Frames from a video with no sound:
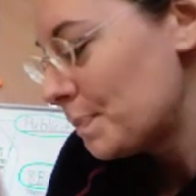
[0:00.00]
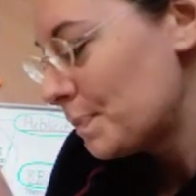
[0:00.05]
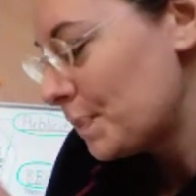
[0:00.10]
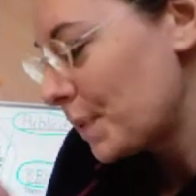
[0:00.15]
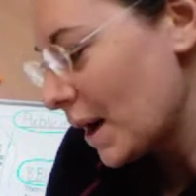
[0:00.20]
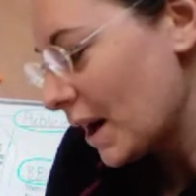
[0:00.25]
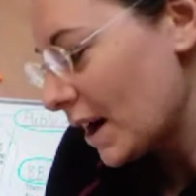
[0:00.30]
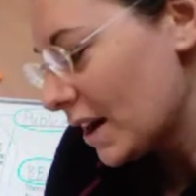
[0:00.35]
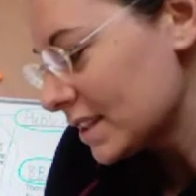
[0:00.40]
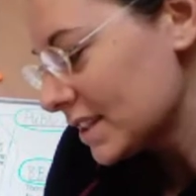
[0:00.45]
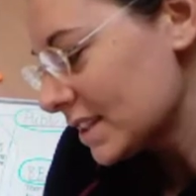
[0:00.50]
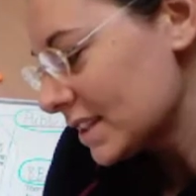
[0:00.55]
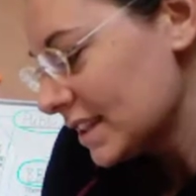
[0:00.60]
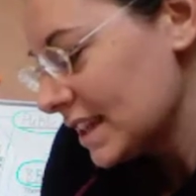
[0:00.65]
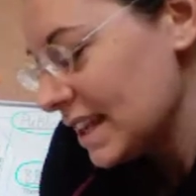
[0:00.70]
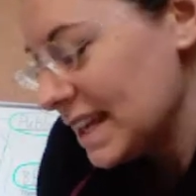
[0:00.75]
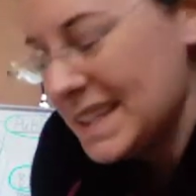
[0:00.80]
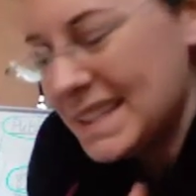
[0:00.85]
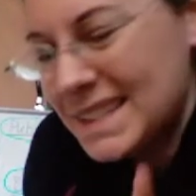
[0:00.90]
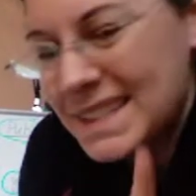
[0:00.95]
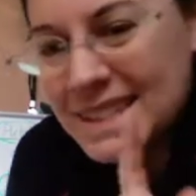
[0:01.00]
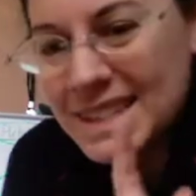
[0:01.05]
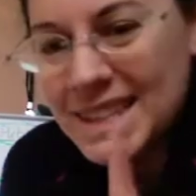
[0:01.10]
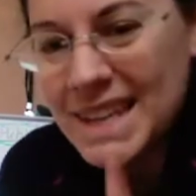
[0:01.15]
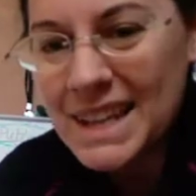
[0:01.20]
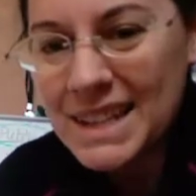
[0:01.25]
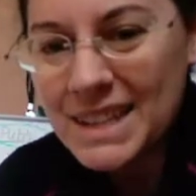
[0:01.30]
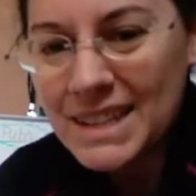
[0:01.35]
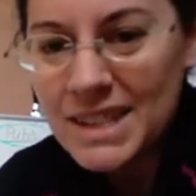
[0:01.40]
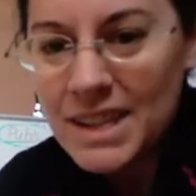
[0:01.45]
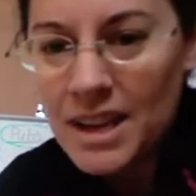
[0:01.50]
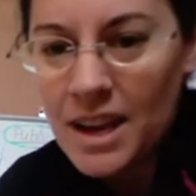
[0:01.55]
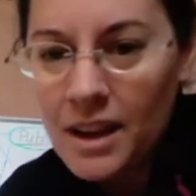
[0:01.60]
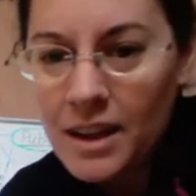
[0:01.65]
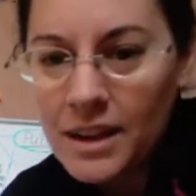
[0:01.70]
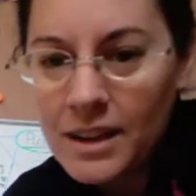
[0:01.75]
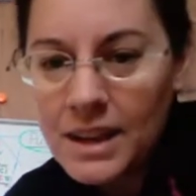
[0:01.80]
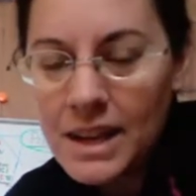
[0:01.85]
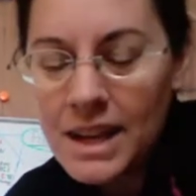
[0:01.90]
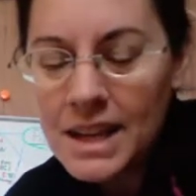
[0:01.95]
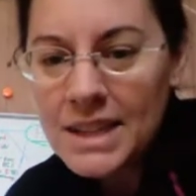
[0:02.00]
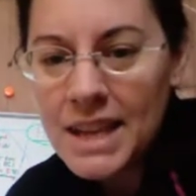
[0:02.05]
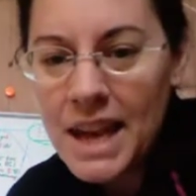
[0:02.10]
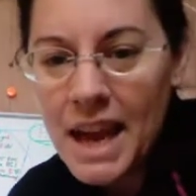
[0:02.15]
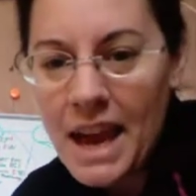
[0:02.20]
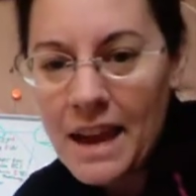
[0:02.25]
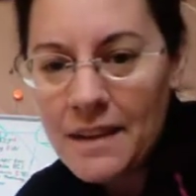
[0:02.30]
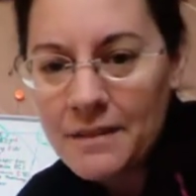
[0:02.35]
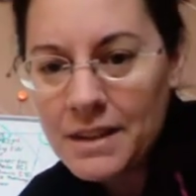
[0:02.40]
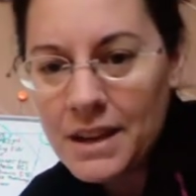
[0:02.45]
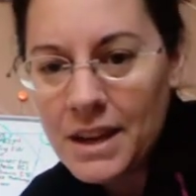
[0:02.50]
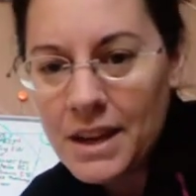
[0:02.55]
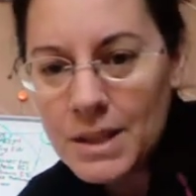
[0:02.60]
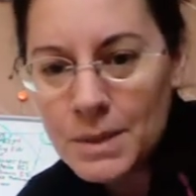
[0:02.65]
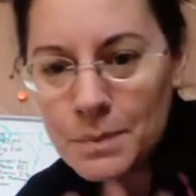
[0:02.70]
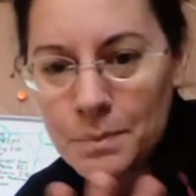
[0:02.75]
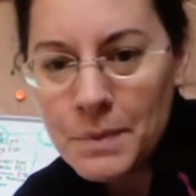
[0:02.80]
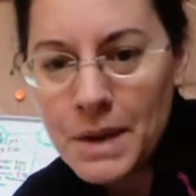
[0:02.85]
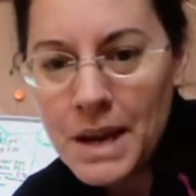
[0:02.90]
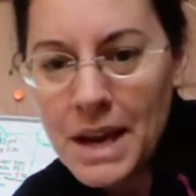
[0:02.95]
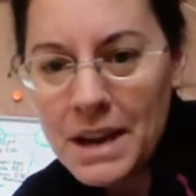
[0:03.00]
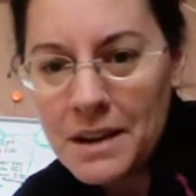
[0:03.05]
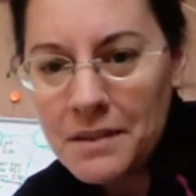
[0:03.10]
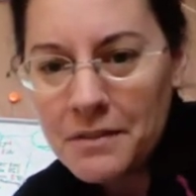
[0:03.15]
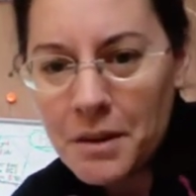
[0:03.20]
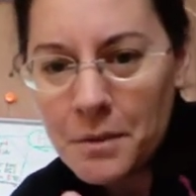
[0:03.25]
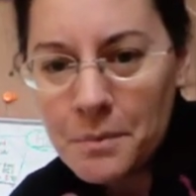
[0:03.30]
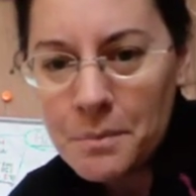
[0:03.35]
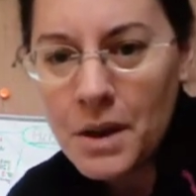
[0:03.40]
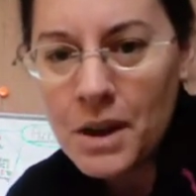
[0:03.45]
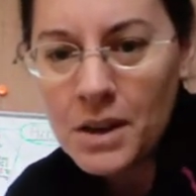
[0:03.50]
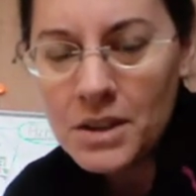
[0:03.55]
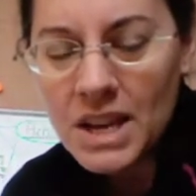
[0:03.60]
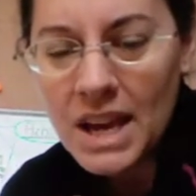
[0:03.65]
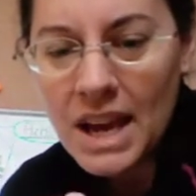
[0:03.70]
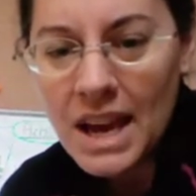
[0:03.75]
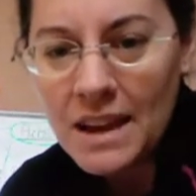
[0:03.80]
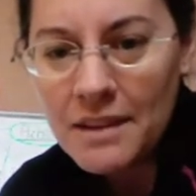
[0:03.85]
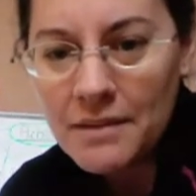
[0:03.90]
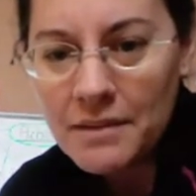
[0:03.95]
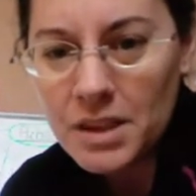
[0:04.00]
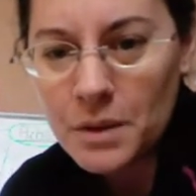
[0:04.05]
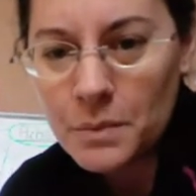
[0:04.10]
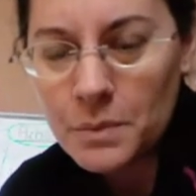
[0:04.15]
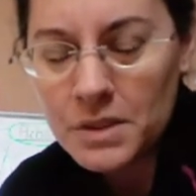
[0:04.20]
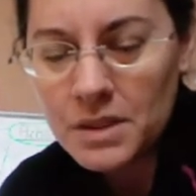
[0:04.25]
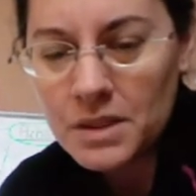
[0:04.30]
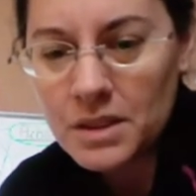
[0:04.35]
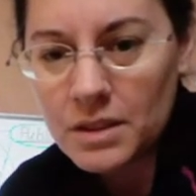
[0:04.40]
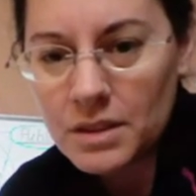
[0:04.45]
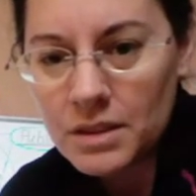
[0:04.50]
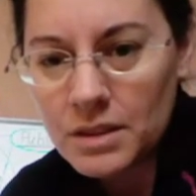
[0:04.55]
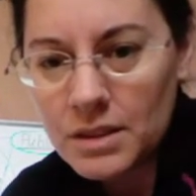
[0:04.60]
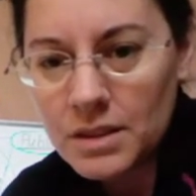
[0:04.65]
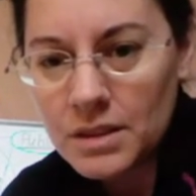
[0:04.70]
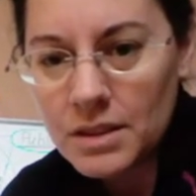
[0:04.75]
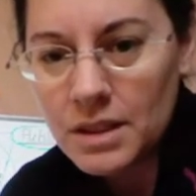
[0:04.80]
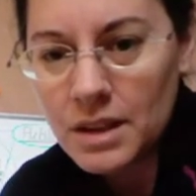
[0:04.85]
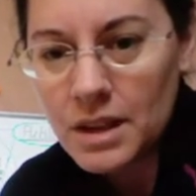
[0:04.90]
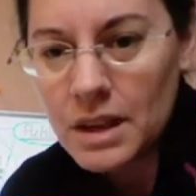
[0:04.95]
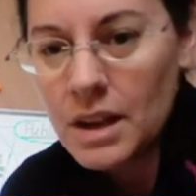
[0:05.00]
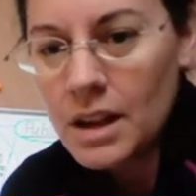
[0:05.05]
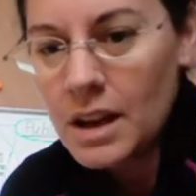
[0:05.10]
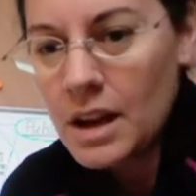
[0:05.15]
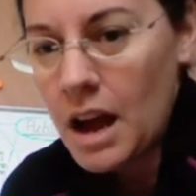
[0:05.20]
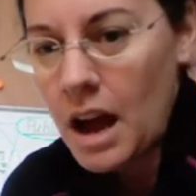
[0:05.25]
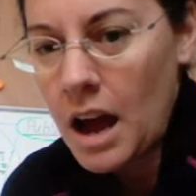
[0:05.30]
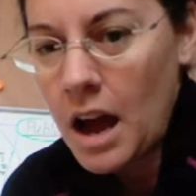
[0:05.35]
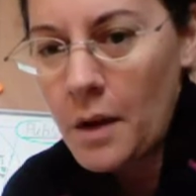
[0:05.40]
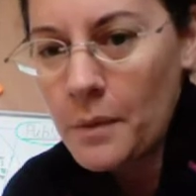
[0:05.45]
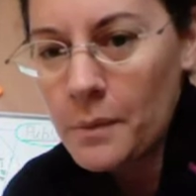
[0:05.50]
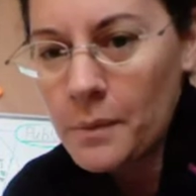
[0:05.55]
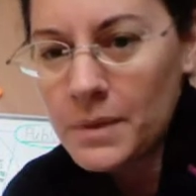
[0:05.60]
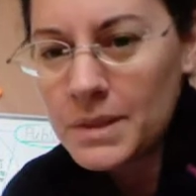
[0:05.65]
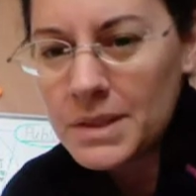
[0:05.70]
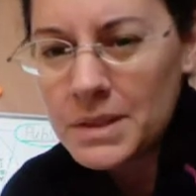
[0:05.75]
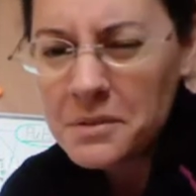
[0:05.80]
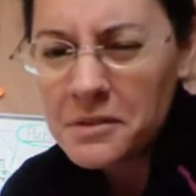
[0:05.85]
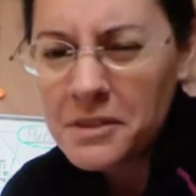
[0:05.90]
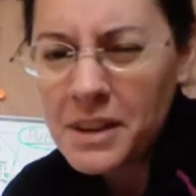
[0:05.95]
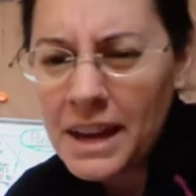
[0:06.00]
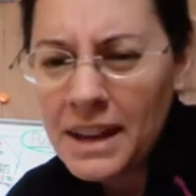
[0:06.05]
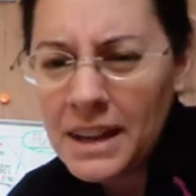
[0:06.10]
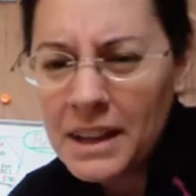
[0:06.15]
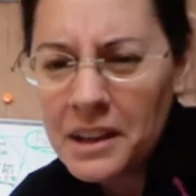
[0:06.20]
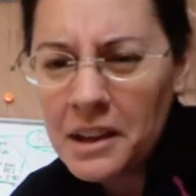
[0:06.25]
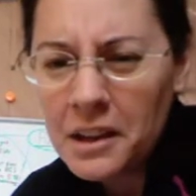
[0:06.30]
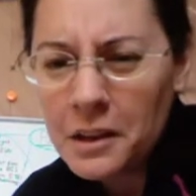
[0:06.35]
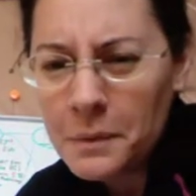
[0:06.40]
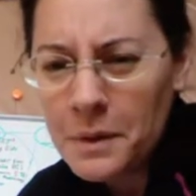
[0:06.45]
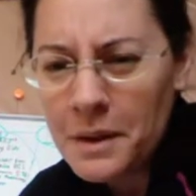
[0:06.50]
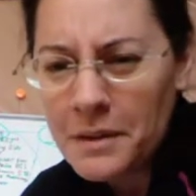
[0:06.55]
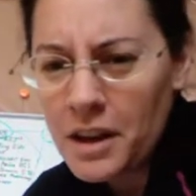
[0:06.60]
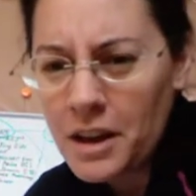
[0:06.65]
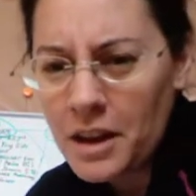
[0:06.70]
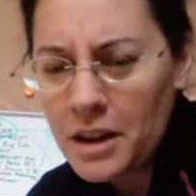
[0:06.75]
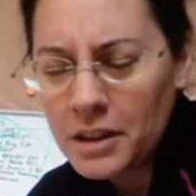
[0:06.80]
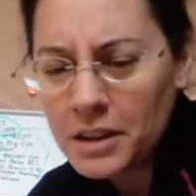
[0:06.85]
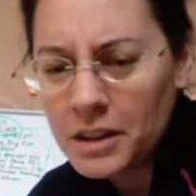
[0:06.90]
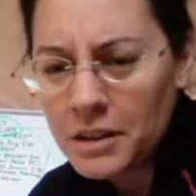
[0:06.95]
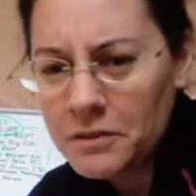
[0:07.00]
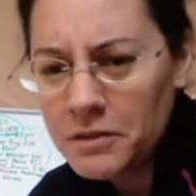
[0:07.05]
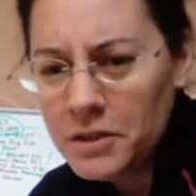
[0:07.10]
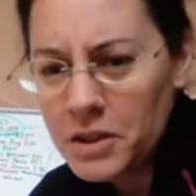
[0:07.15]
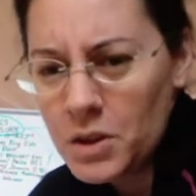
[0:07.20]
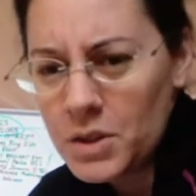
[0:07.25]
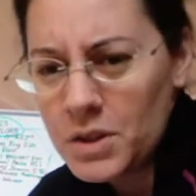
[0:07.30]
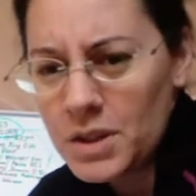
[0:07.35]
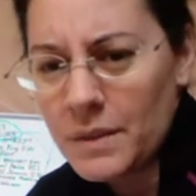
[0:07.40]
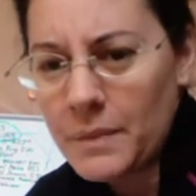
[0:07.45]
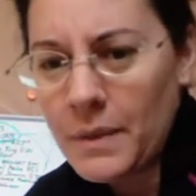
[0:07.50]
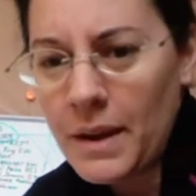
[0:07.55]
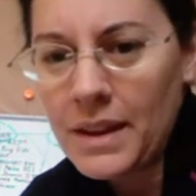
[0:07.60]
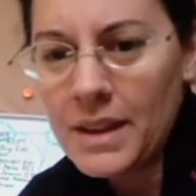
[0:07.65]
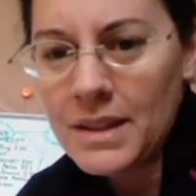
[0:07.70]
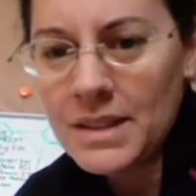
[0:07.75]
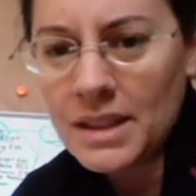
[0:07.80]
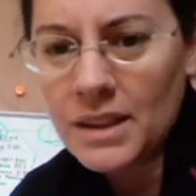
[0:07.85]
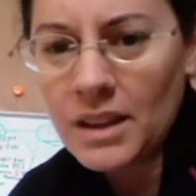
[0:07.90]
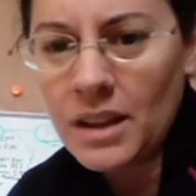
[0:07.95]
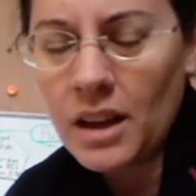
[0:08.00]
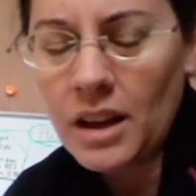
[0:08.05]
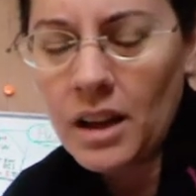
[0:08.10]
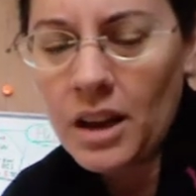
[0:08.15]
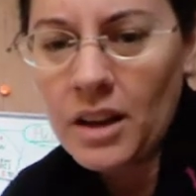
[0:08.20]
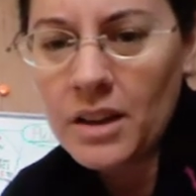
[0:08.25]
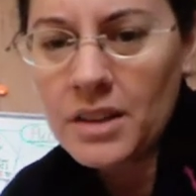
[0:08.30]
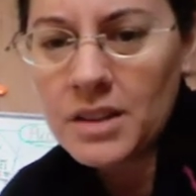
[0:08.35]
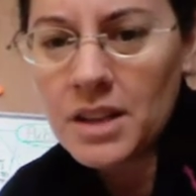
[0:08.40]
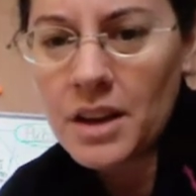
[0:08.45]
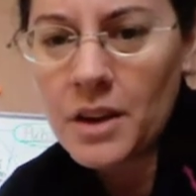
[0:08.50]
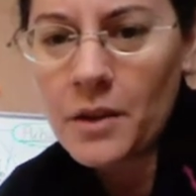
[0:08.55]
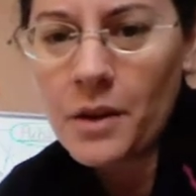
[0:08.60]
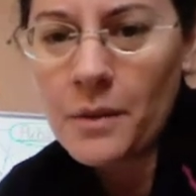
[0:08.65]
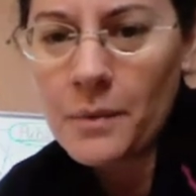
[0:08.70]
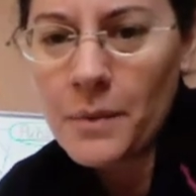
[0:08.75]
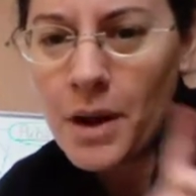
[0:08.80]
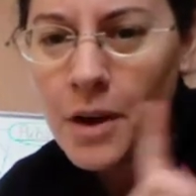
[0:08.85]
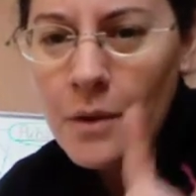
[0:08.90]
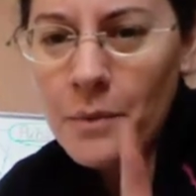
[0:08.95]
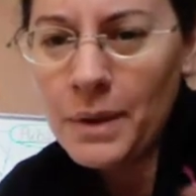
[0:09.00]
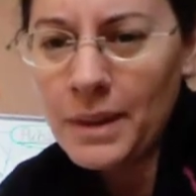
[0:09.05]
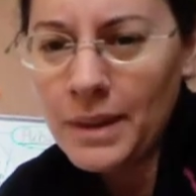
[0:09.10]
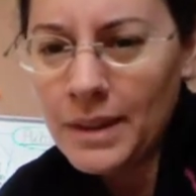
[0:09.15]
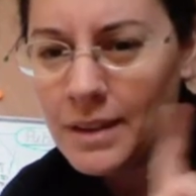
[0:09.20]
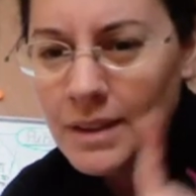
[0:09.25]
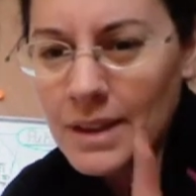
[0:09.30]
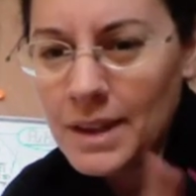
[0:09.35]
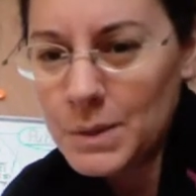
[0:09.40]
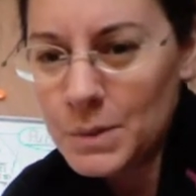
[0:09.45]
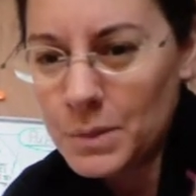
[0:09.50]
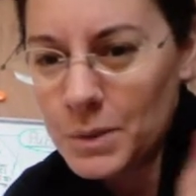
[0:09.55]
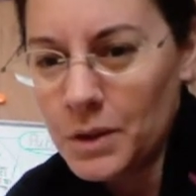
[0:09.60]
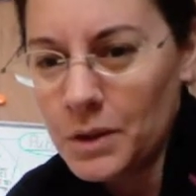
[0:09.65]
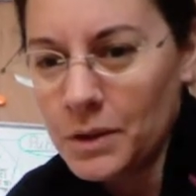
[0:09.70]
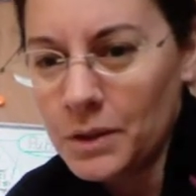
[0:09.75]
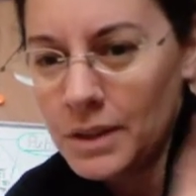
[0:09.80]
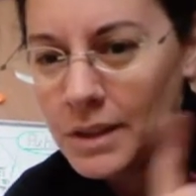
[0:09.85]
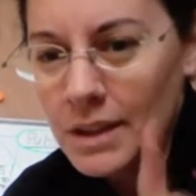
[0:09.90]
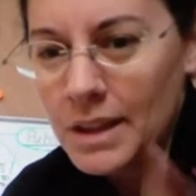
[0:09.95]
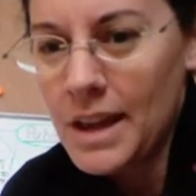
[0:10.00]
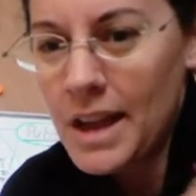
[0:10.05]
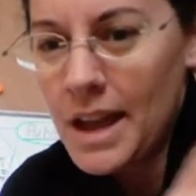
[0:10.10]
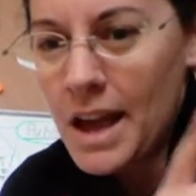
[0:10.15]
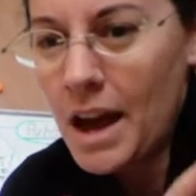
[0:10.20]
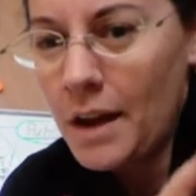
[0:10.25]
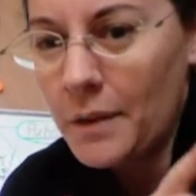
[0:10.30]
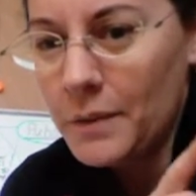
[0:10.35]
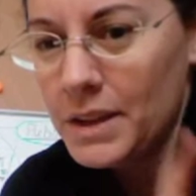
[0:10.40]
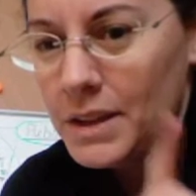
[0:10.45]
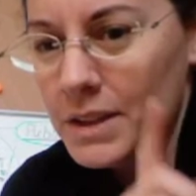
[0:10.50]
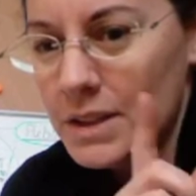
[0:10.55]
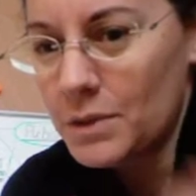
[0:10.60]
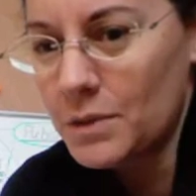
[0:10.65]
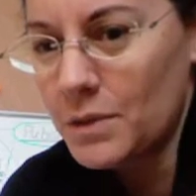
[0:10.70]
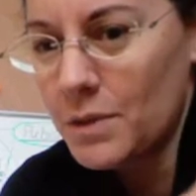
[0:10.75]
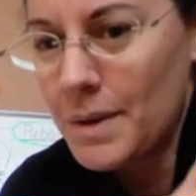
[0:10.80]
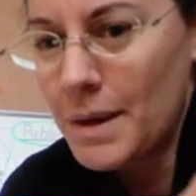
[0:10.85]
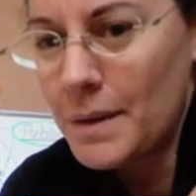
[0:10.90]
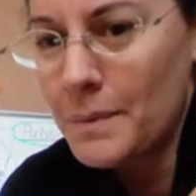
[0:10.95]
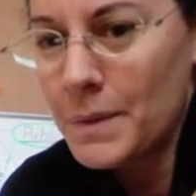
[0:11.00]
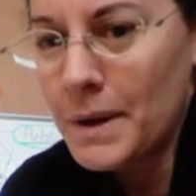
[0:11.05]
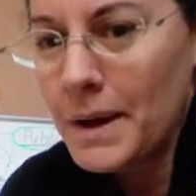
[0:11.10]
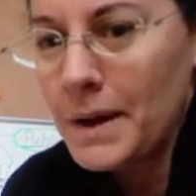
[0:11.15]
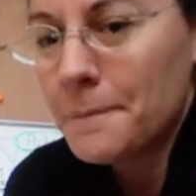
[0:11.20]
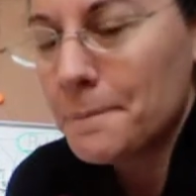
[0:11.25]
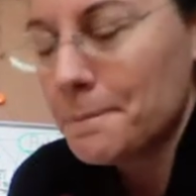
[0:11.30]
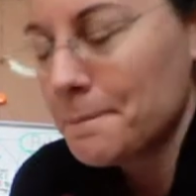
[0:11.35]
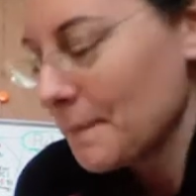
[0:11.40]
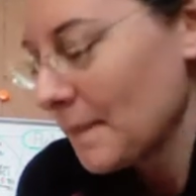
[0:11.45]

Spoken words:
but it's denser, it's heavier, it's made of a much substance. Some of you had a little bit of confusion about this in class, so I'm hoping that this will help you to remember.